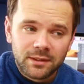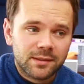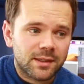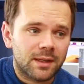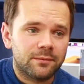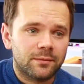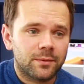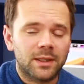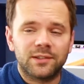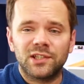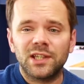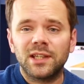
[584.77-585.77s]
Same if we
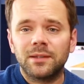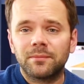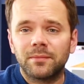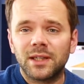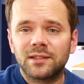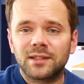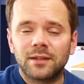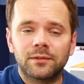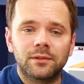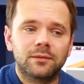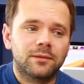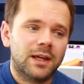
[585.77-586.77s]
had G major
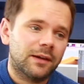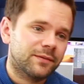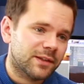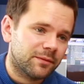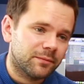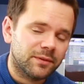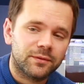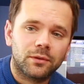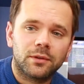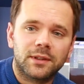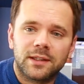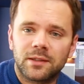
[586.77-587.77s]
7, F7
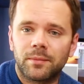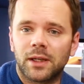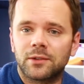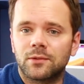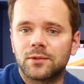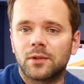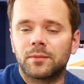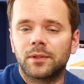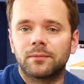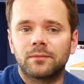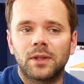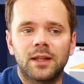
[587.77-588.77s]
before it, that's a backdoor dominant.